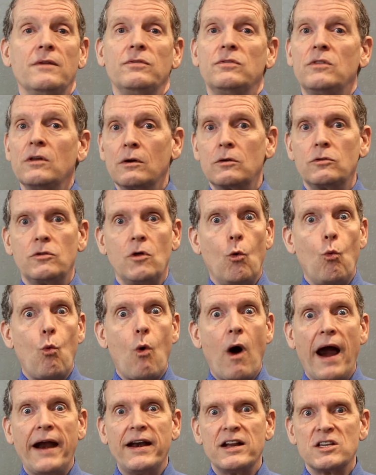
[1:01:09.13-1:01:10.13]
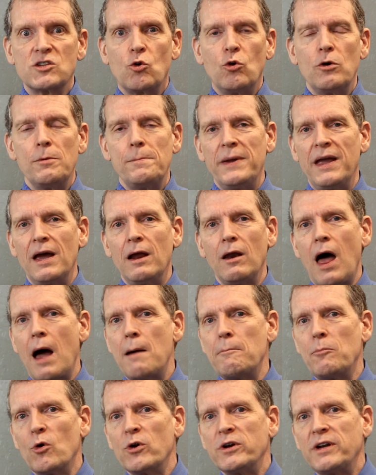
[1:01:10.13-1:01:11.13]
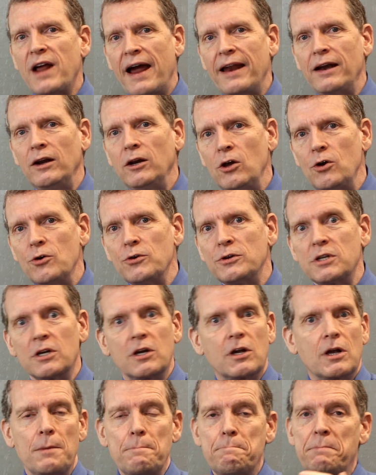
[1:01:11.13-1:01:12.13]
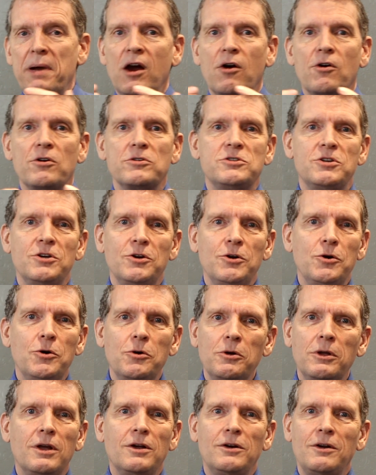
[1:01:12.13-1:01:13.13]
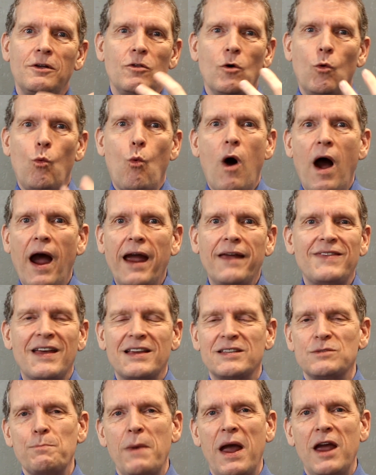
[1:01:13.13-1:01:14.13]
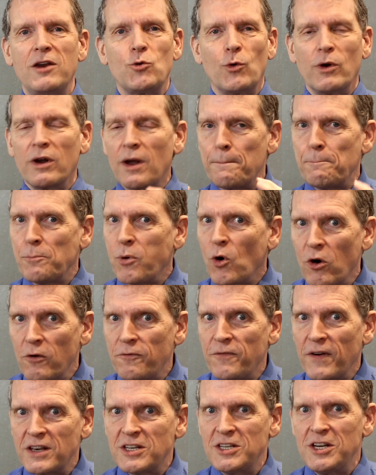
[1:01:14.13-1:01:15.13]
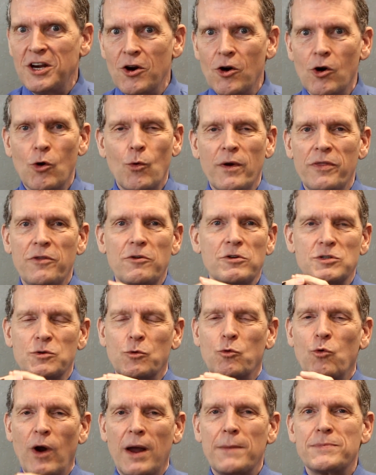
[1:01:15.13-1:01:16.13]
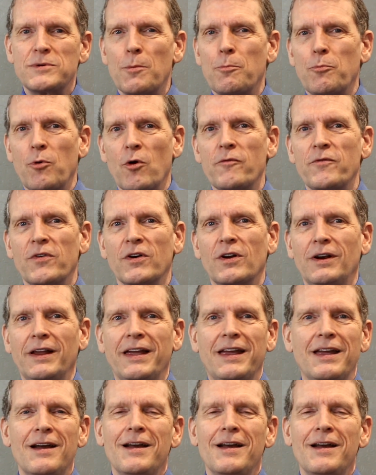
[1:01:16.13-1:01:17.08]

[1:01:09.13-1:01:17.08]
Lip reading: the wine is going to be a lot more dilute compared to, you know, the wine that's made during a perfect year where those grapes are perfectly